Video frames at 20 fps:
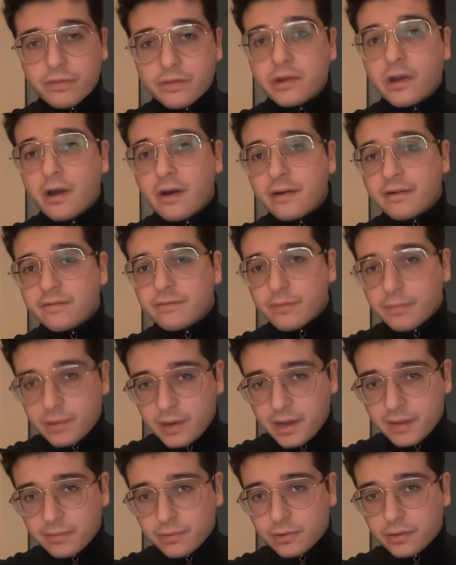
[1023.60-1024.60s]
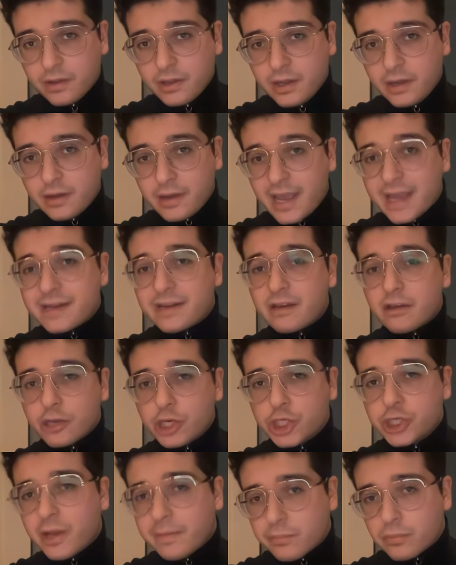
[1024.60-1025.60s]
the God of the Bible and his
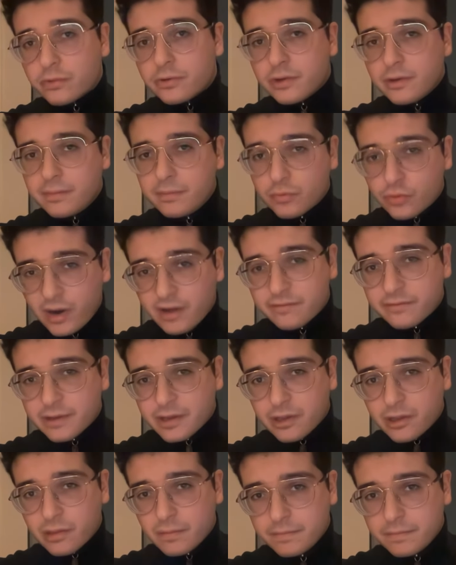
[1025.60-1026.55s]
shepherd prophets.